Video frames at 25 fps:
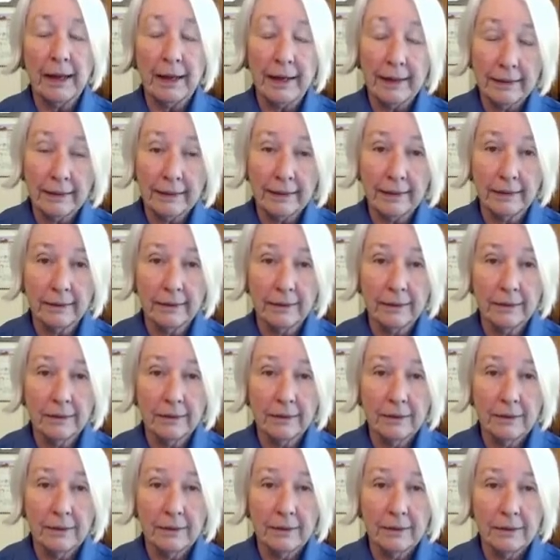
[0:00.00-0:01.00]

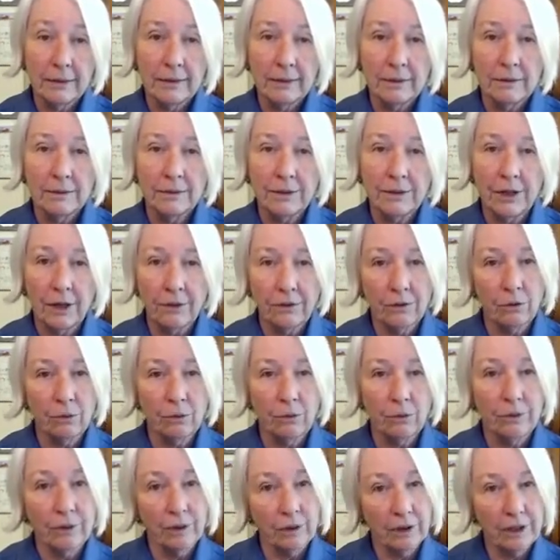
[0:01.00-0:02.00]
And the
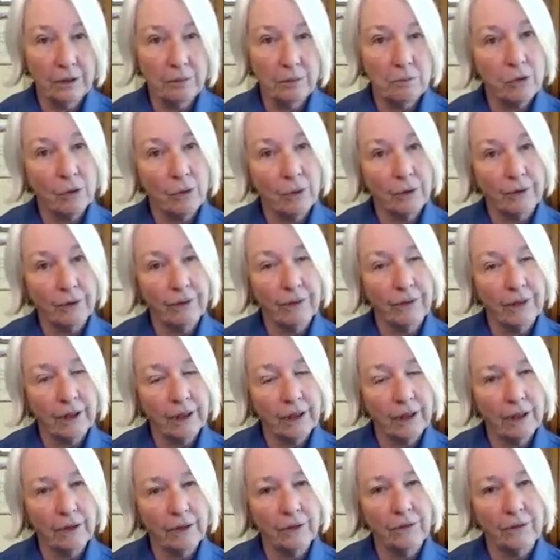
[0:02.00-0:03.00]
other really
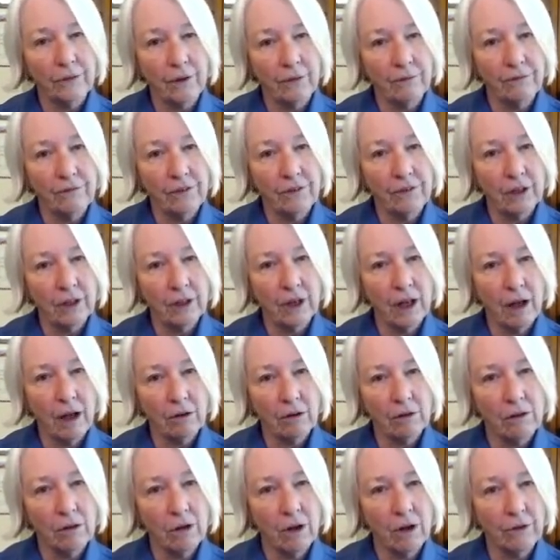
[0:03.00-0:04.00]
important thing is fetal
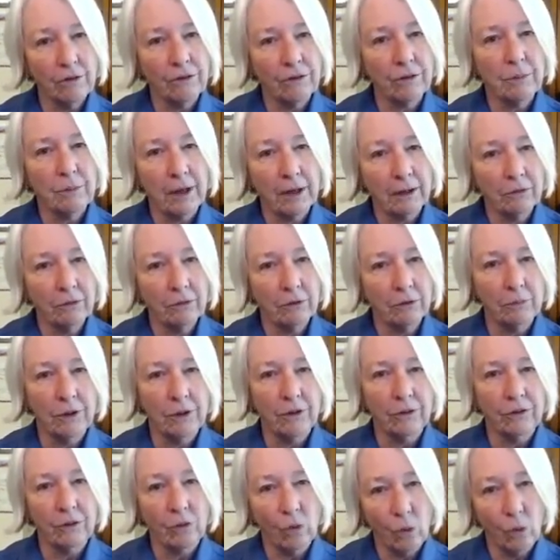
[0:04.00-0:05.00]
alcohol
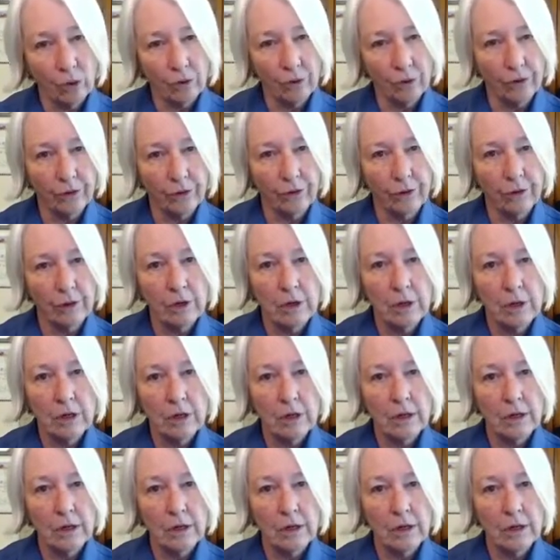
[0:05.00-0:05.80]
spectrum disorder